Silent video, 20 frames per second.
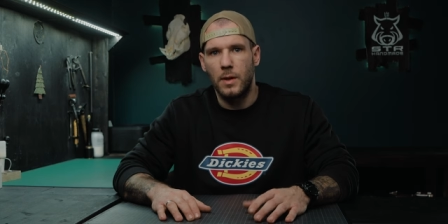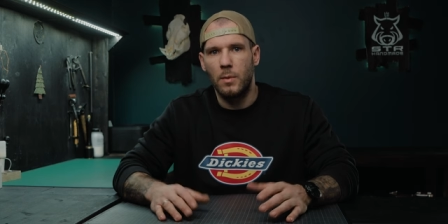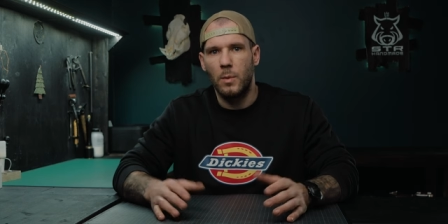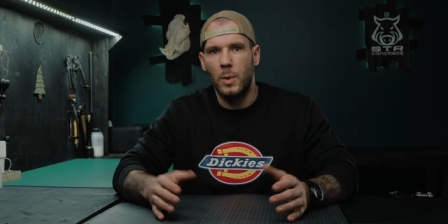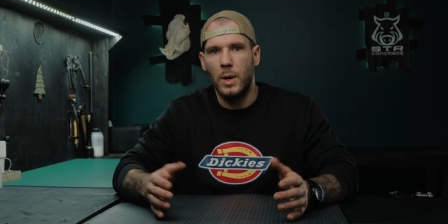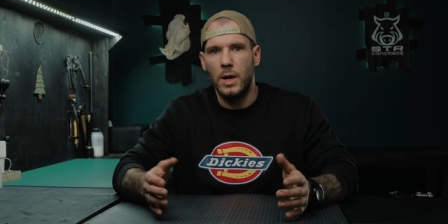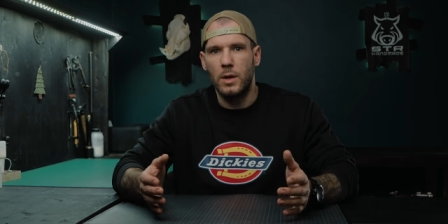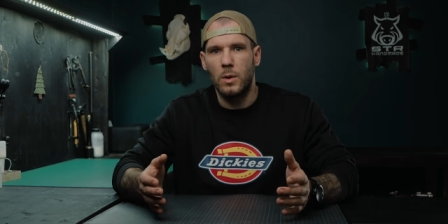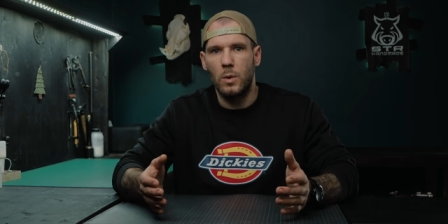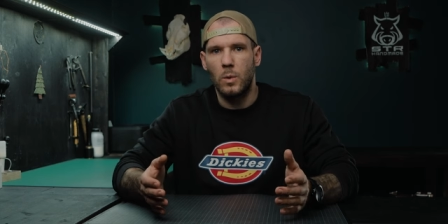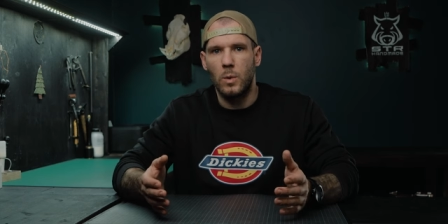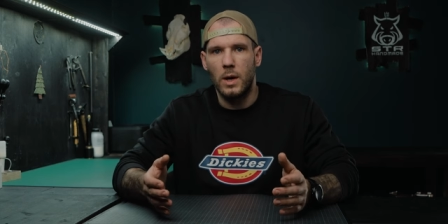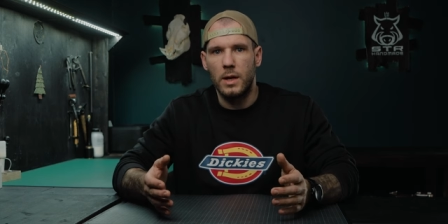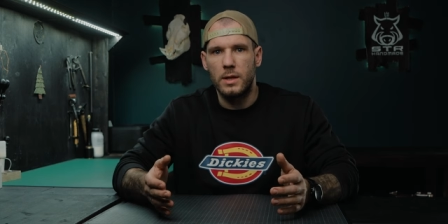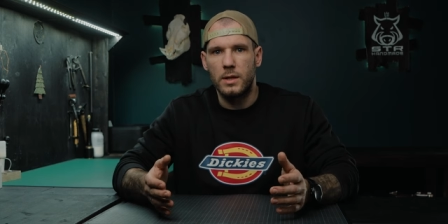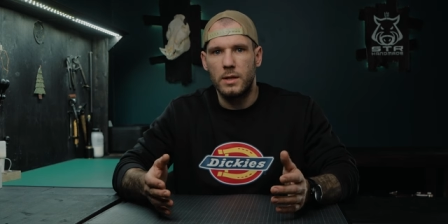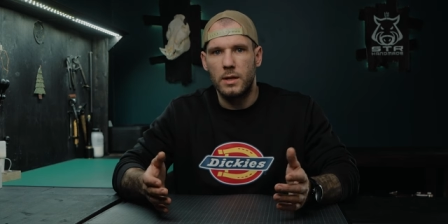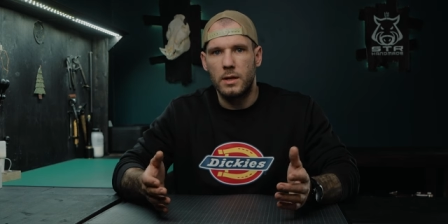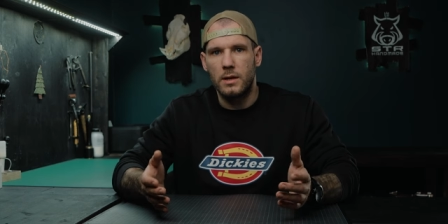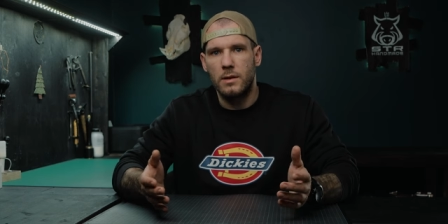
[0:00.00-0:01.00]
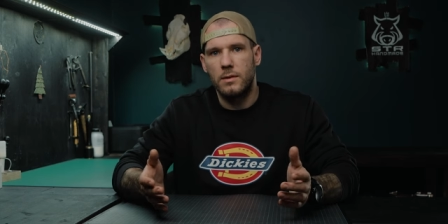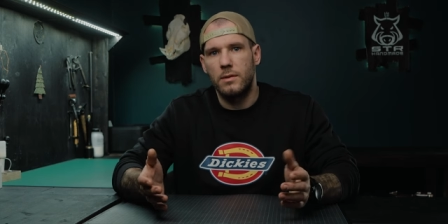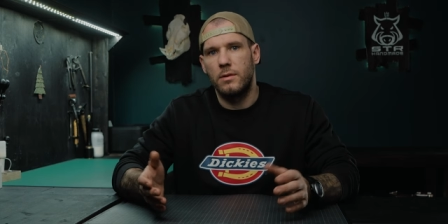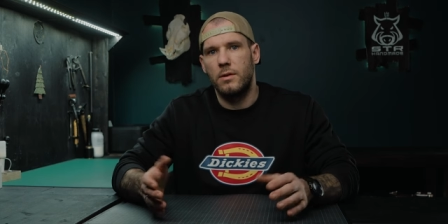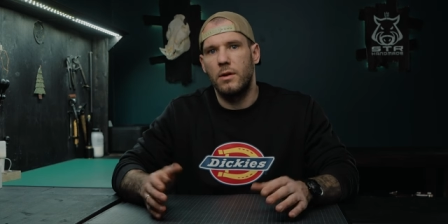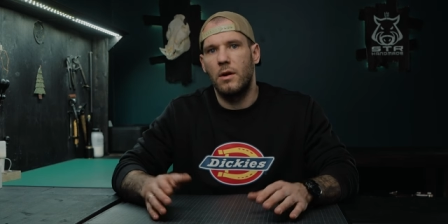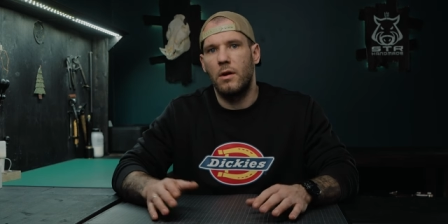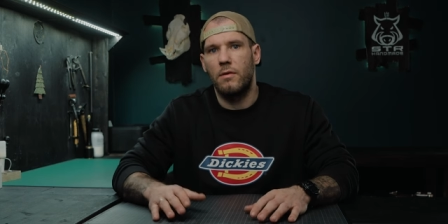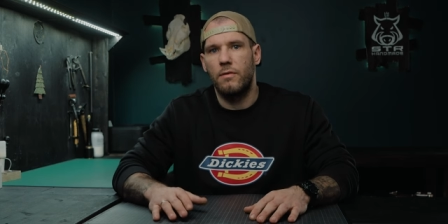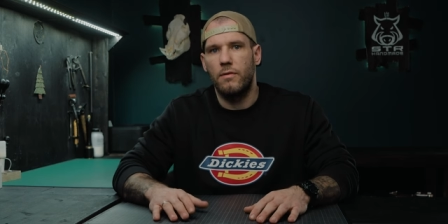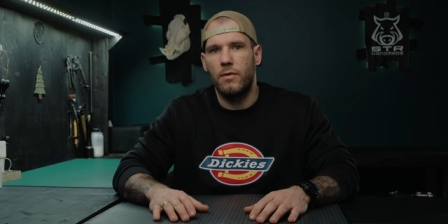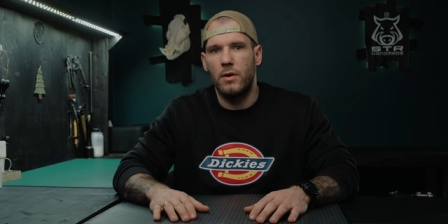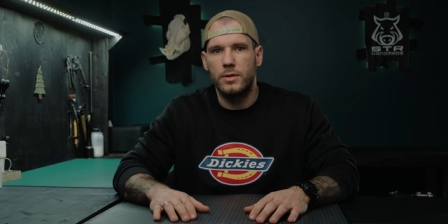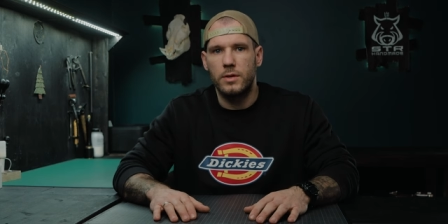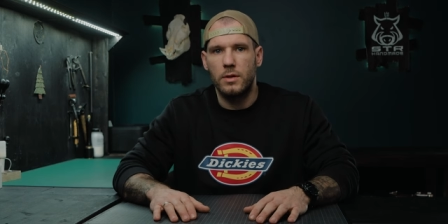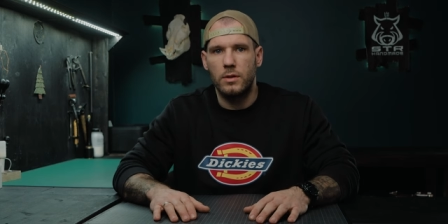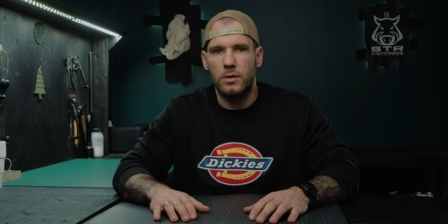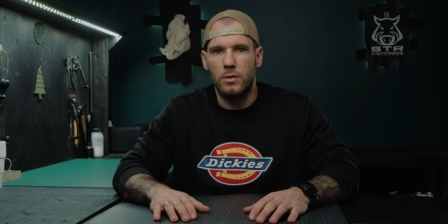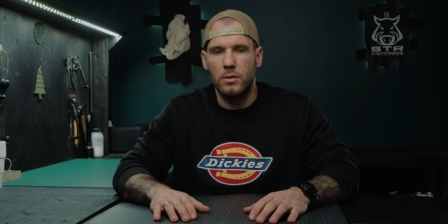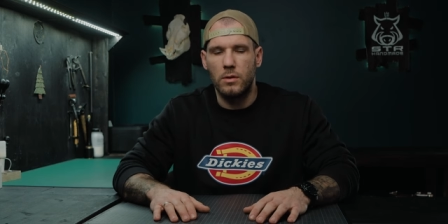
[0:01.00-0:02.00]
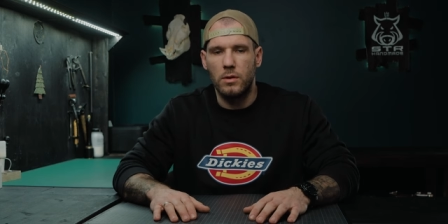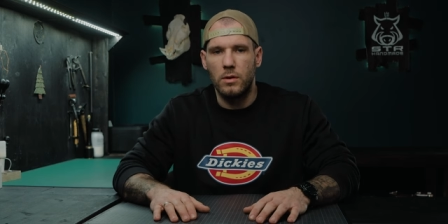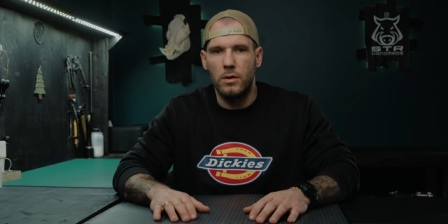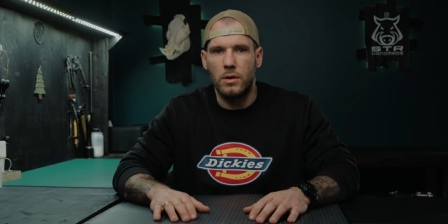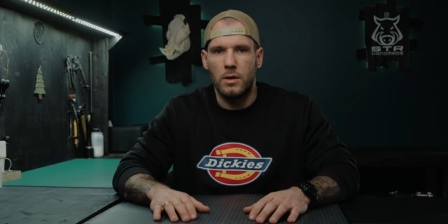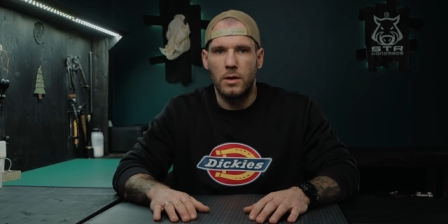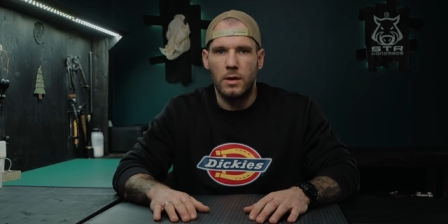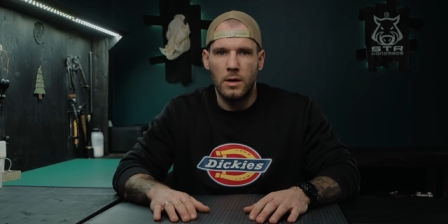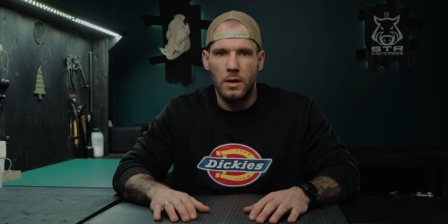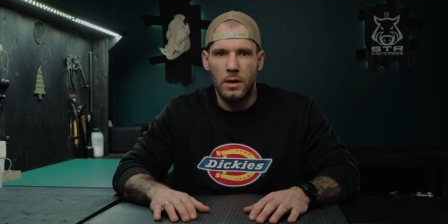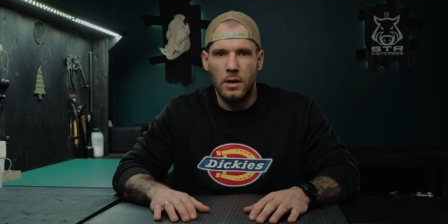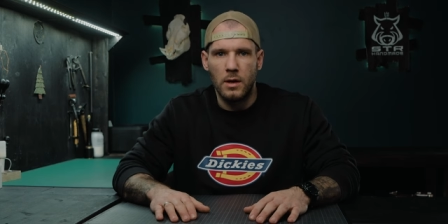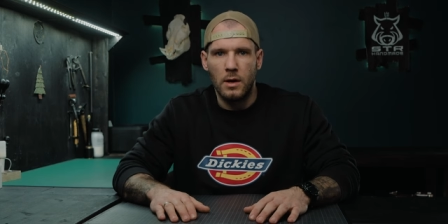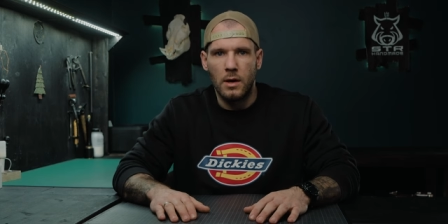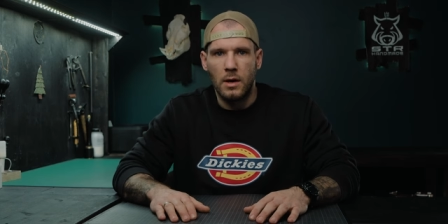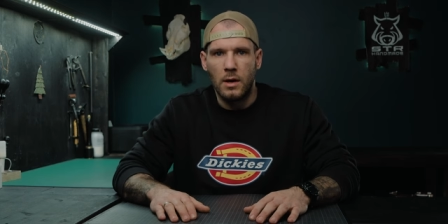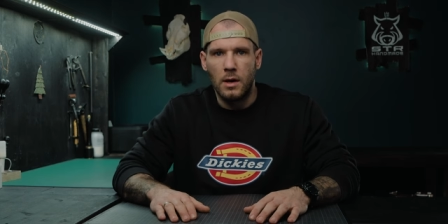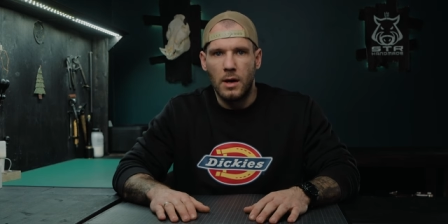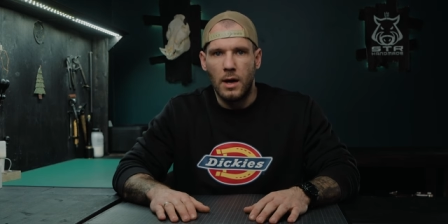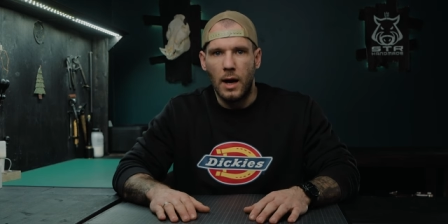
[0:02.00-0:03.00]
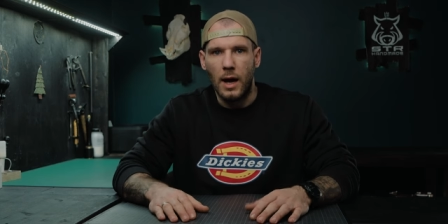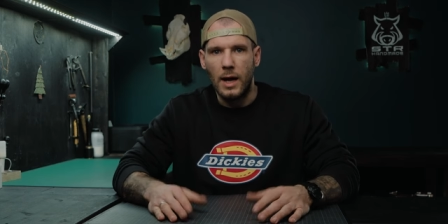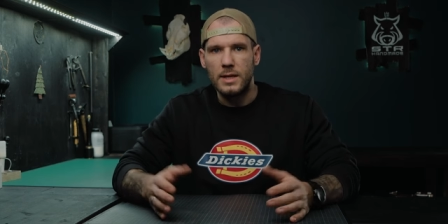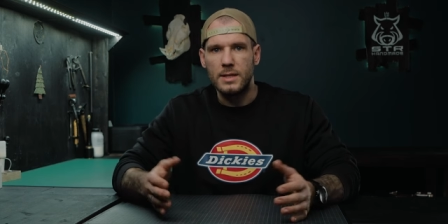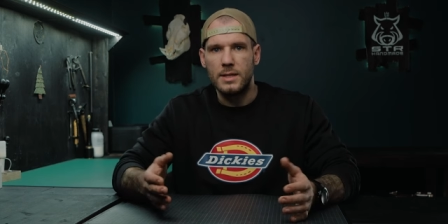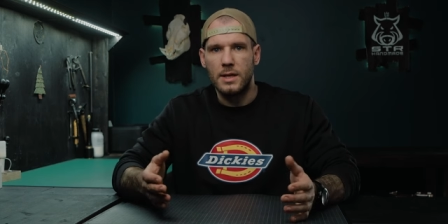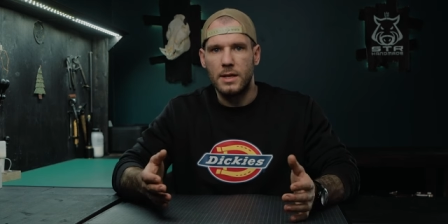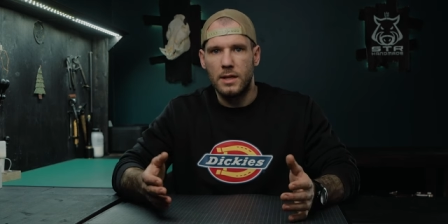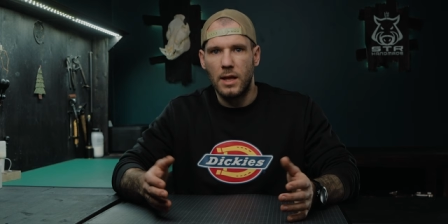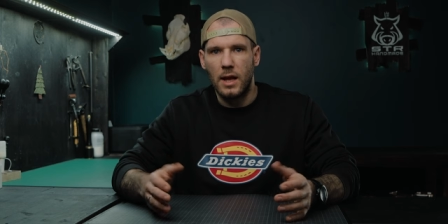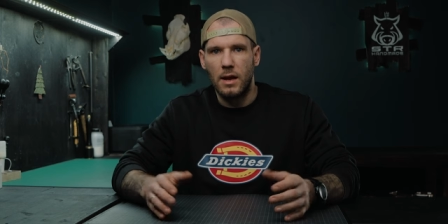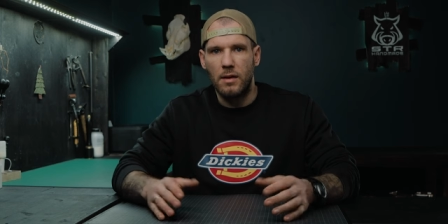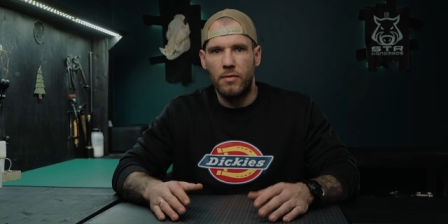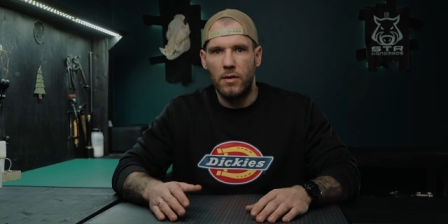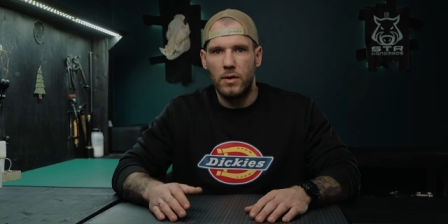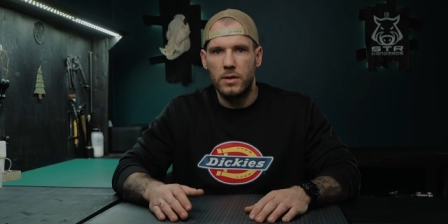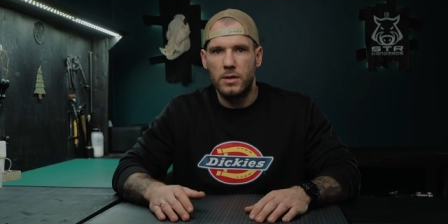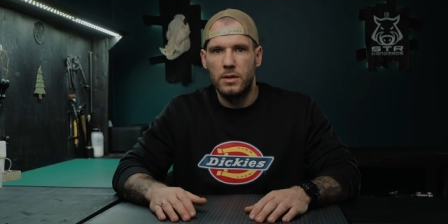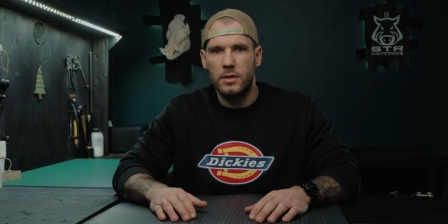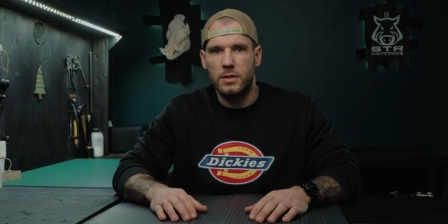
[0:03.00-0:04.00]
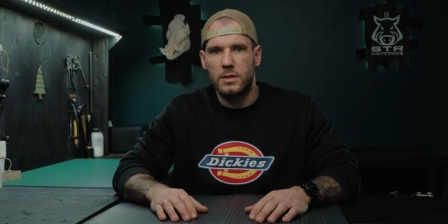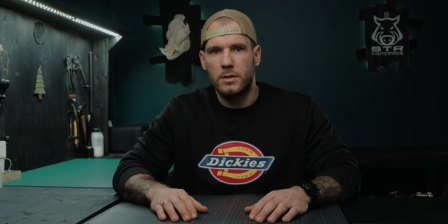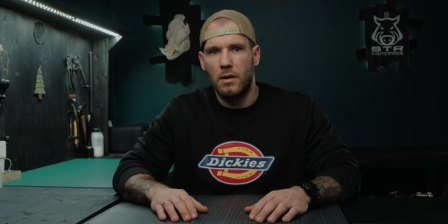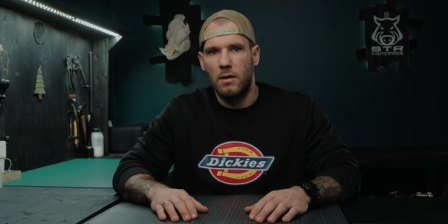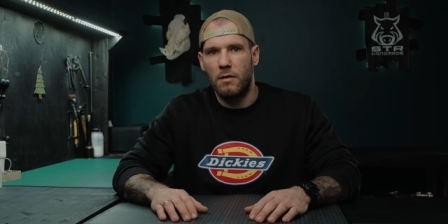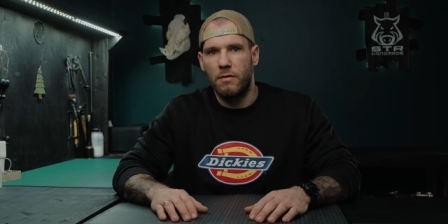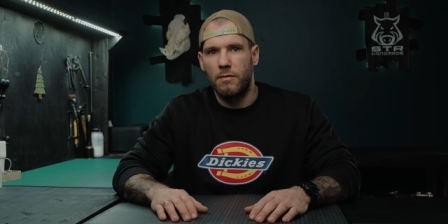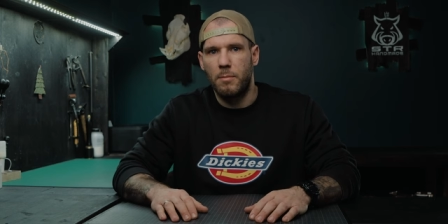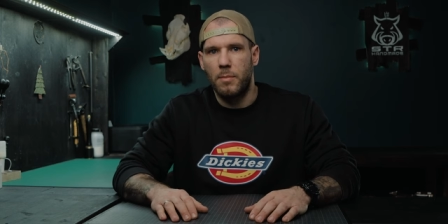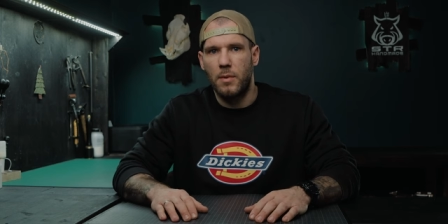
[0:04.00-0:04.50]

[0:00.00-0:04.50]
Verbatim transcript: the way you want your photo to look. As I take photos of